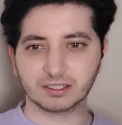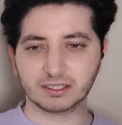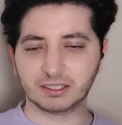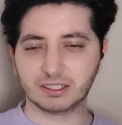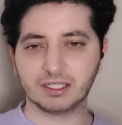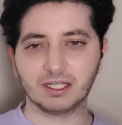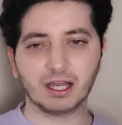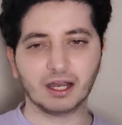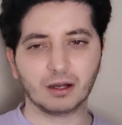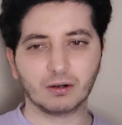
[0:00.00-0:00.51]

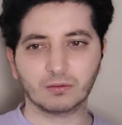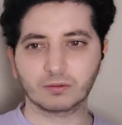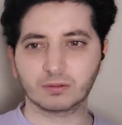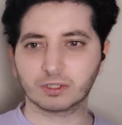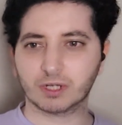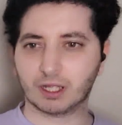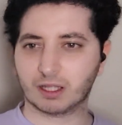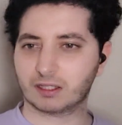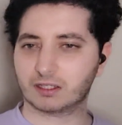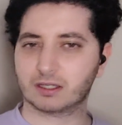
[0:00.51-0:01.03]
Diao,
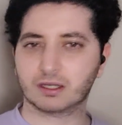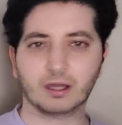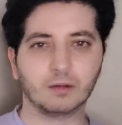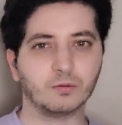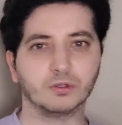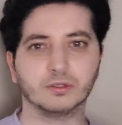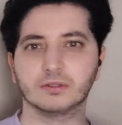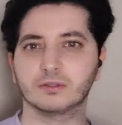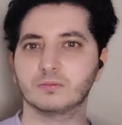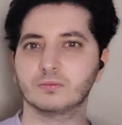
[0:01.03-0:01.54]
like, come
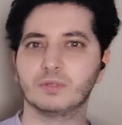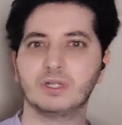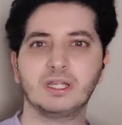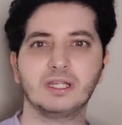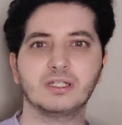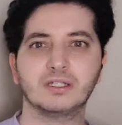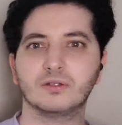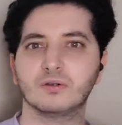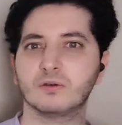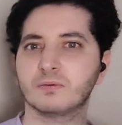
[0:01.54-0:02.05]
on, we
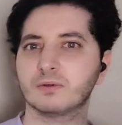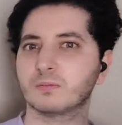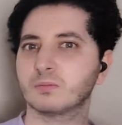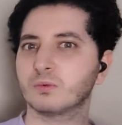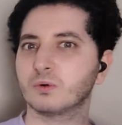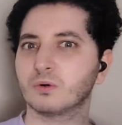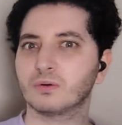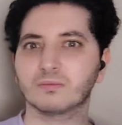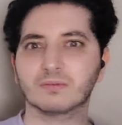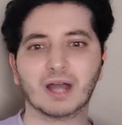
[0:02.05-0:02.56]
need to know a bit
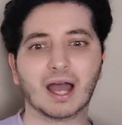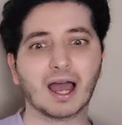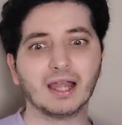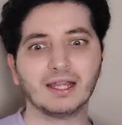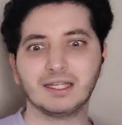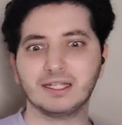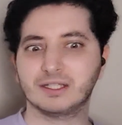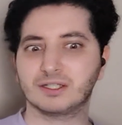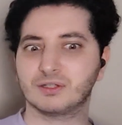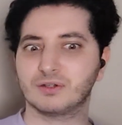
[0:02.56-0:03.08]
more. I
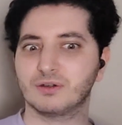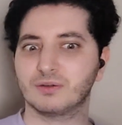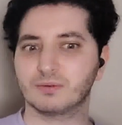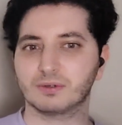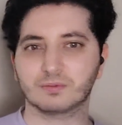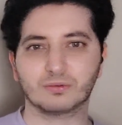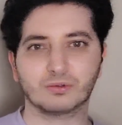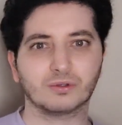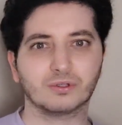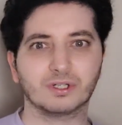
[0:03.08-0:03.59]
need to know a
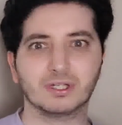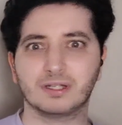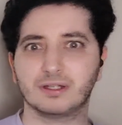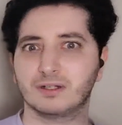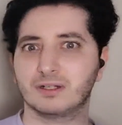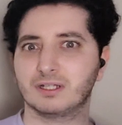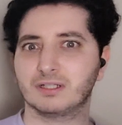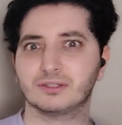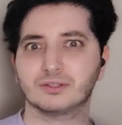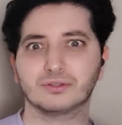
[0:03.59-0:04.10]
bit more.
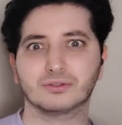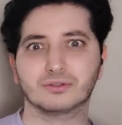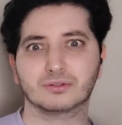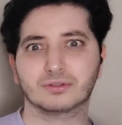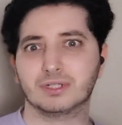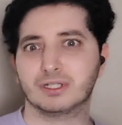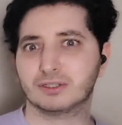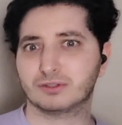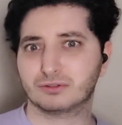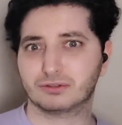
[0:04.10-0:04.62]
Let's just
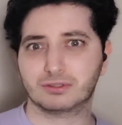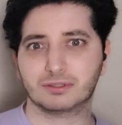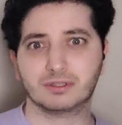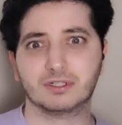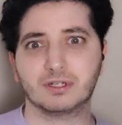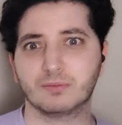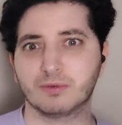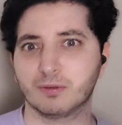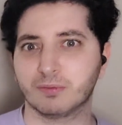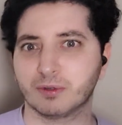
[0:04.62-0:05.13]

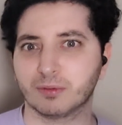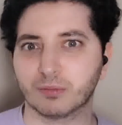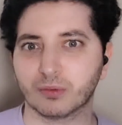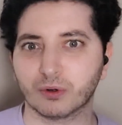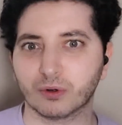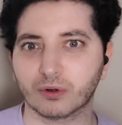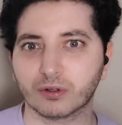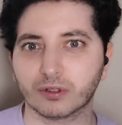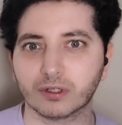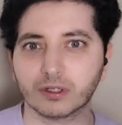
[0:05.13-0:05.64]
tell me a bit
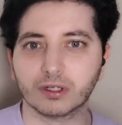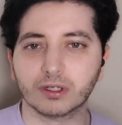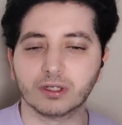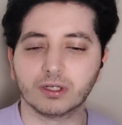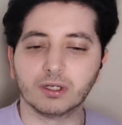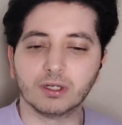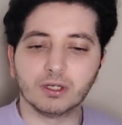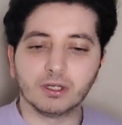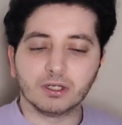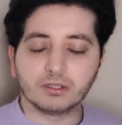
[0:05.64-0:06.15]
more.
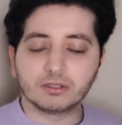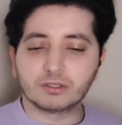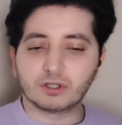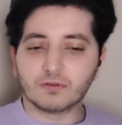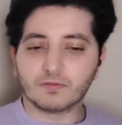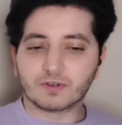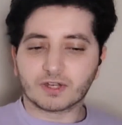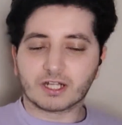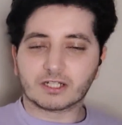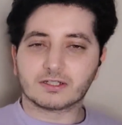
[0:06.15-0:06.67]

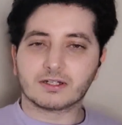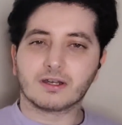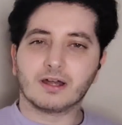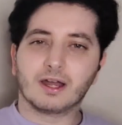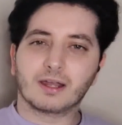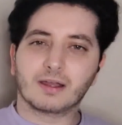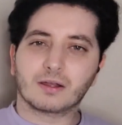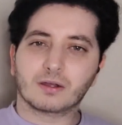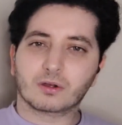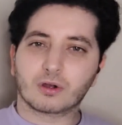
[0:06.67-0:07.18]
Don't forget to
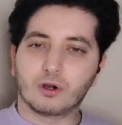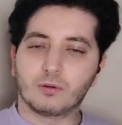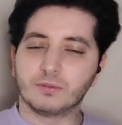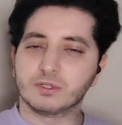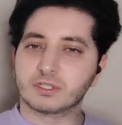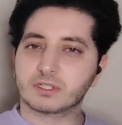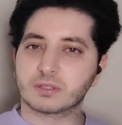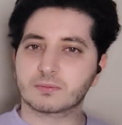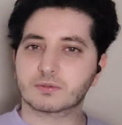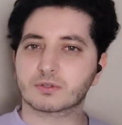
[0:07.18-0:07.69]
like,
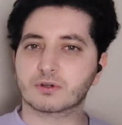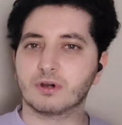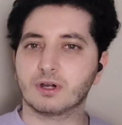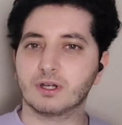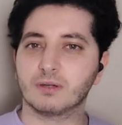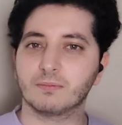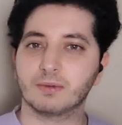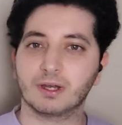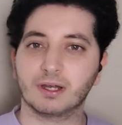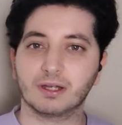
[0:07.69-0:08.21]
comment,
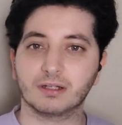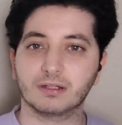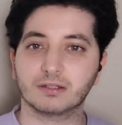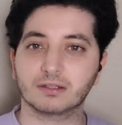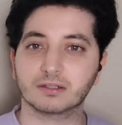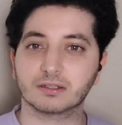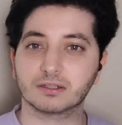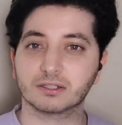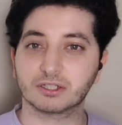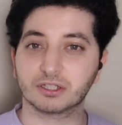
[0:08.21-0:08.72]
subscribe,
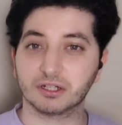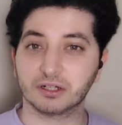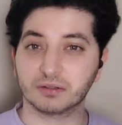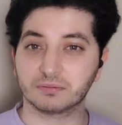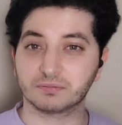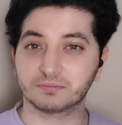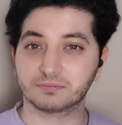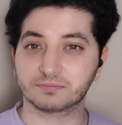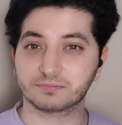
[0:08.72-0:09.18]
and share.